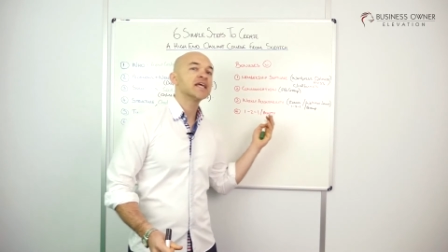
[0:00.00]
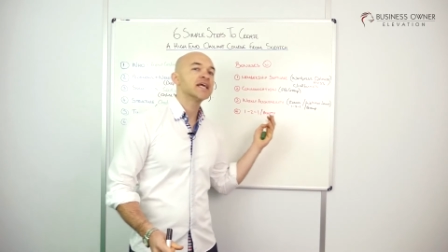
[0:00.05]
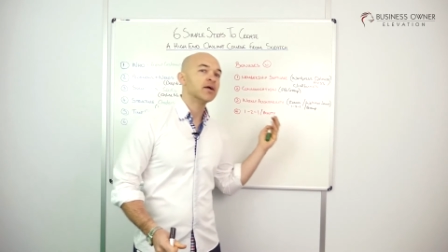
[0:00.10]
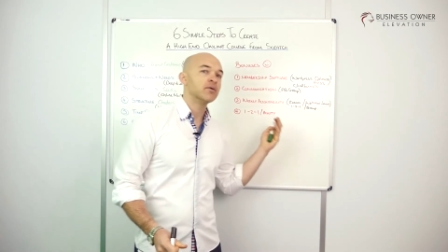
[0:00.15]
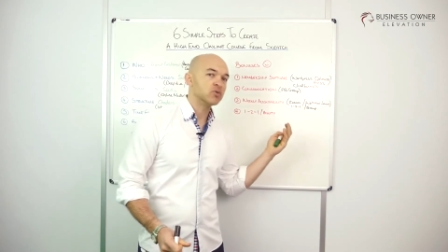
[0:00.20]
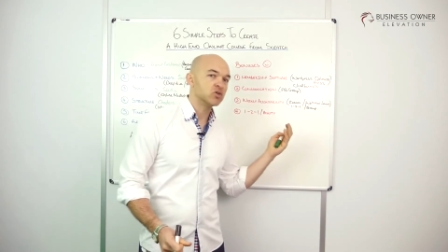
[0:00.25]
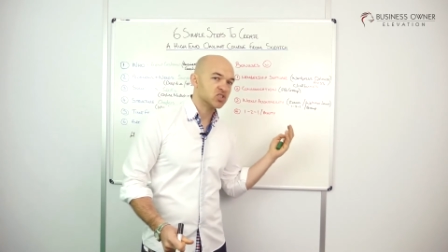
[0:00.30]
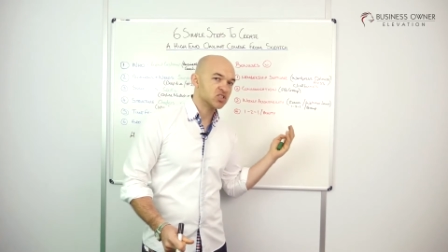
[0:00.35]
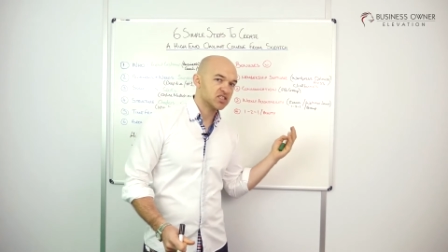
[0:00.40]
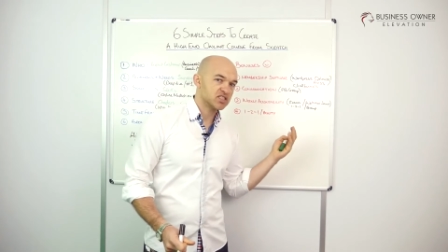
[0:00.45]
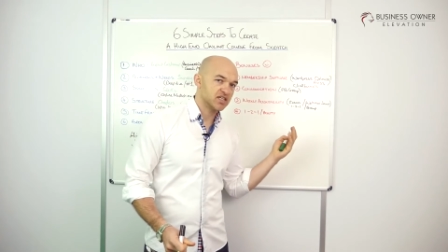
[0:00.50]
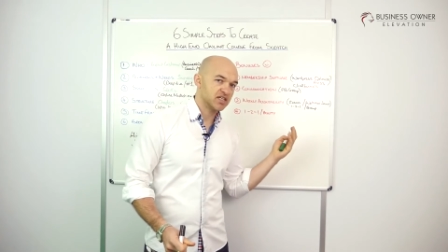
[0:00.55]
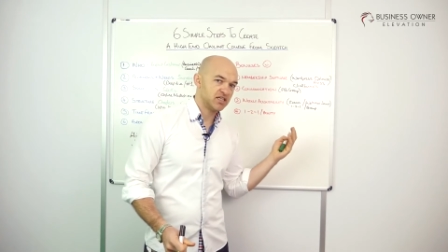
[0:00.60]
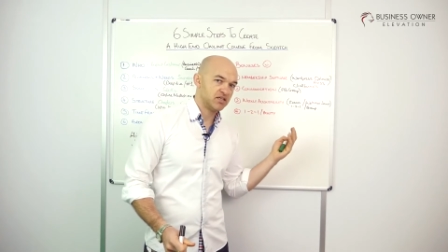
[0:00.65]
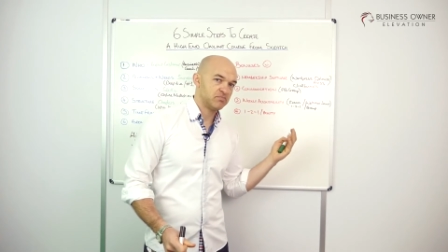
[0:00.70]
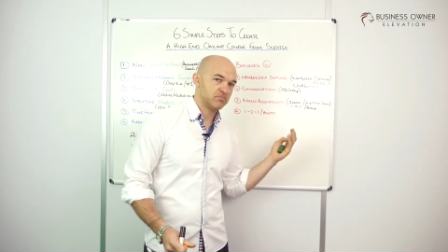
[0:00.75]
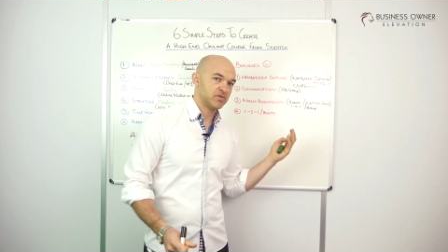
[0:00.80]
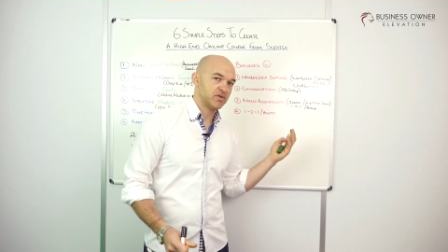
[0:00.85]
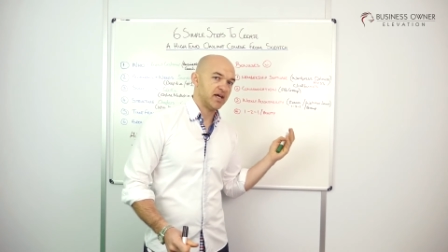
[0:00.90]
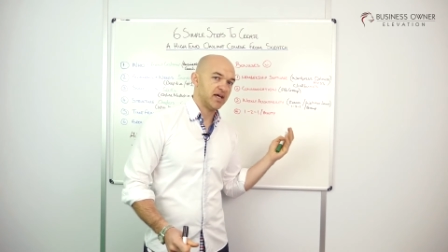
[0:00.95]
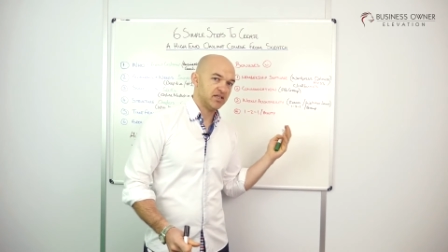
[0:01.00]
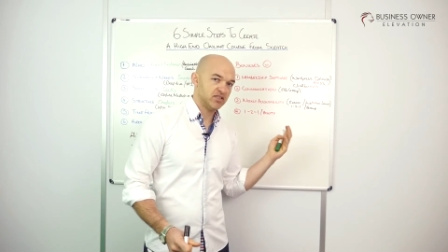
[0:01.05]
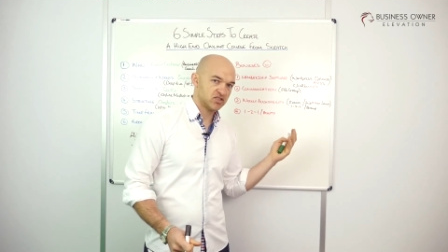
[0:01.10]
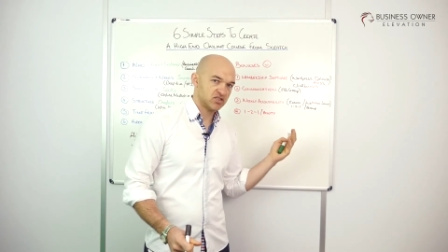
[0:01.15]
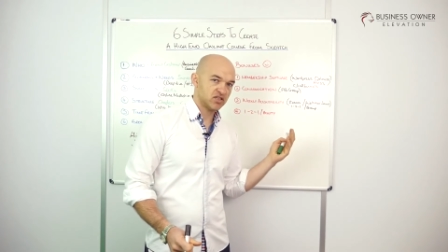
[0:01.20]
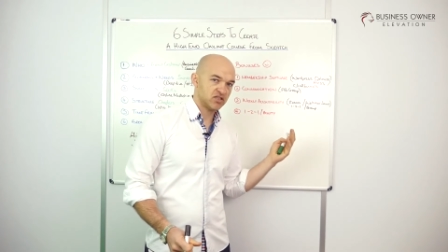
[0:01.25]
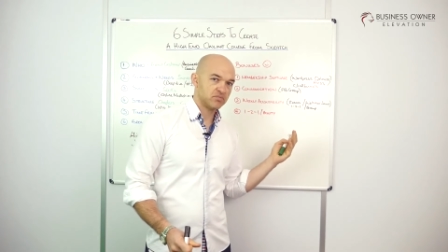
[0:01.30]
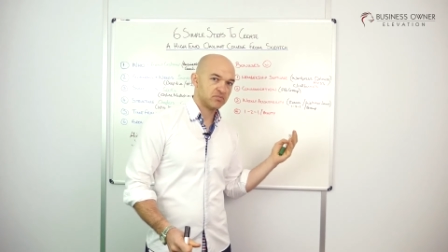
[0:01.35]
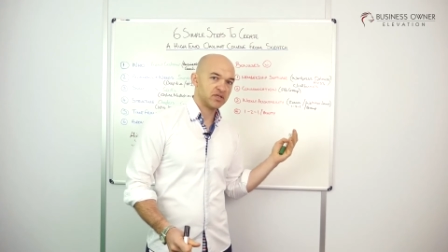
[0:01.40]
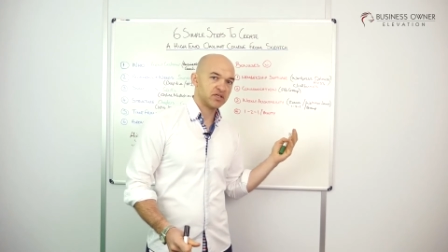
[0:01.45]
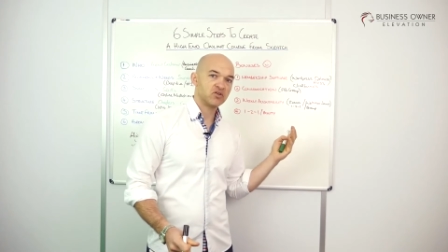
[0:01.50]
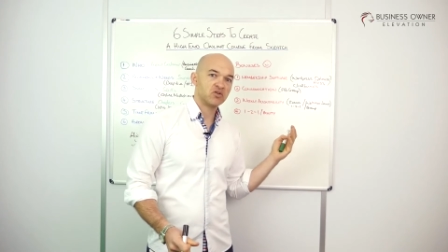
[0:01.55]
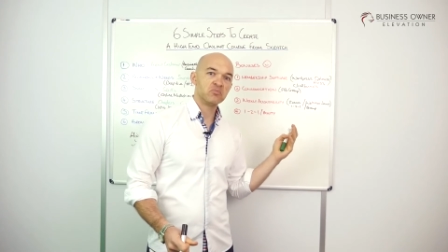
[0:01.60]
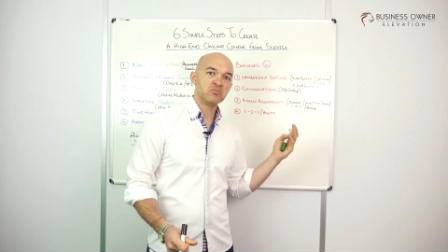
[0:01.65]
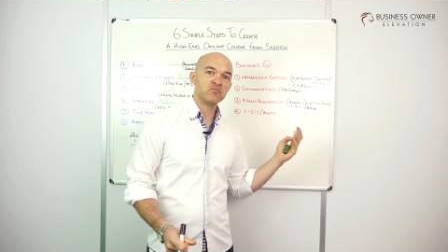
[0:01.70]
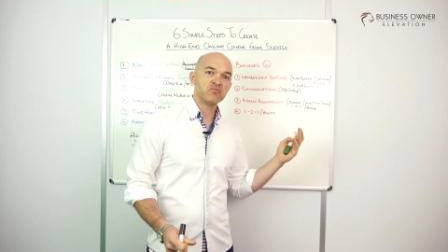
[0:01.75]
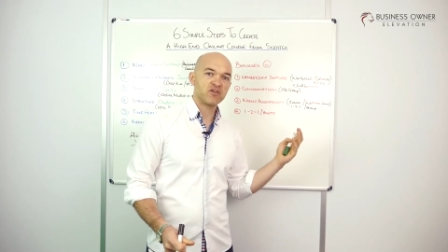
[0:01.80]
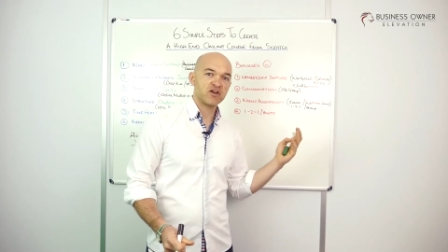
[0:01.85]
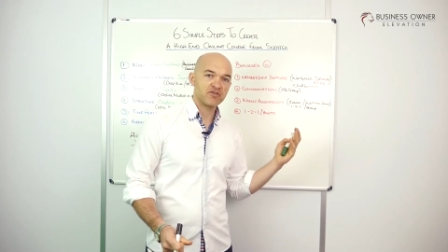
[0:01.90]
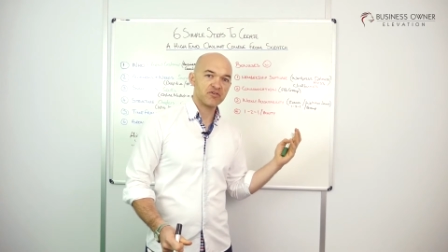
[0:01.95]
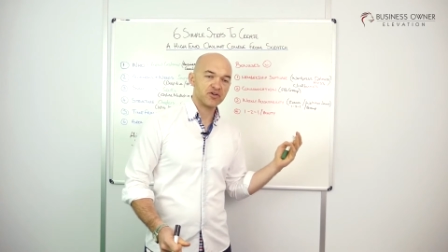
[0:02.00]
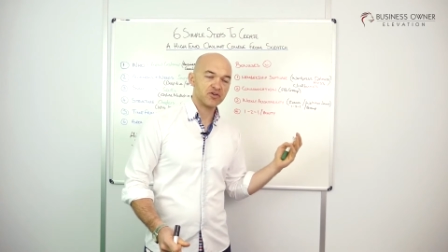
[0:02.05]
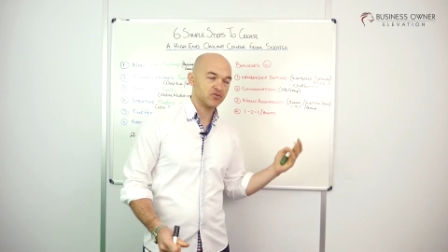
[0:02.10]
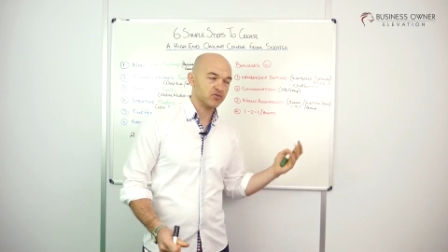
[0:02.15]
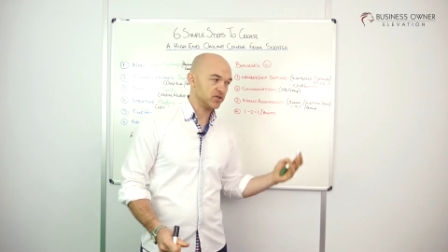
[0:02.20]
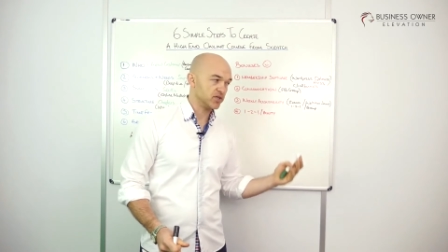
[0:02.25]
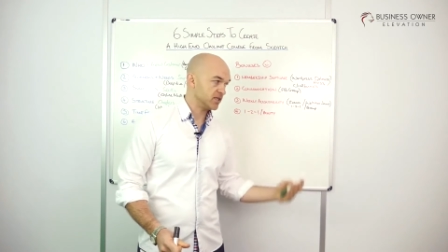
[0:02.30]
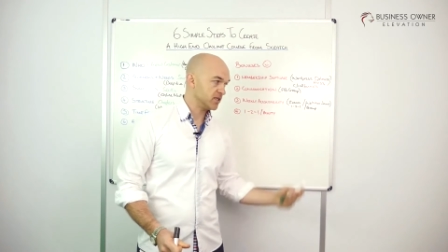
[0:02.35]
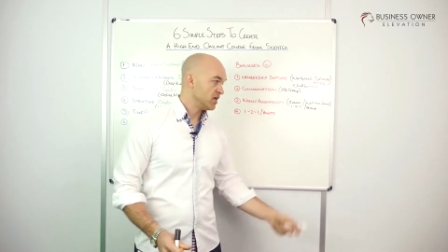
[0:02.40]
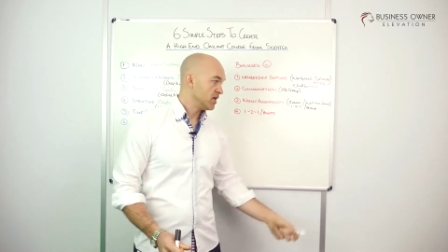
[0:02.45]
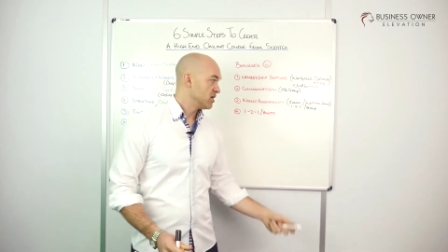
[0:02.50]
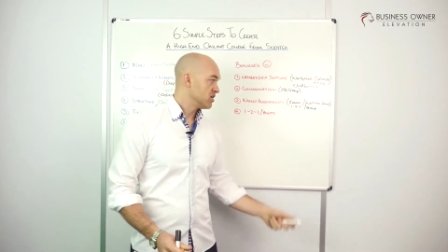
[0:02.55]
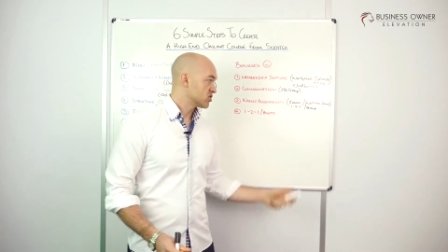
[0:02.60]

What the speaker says: to get much sleep and it's going to become very annoying.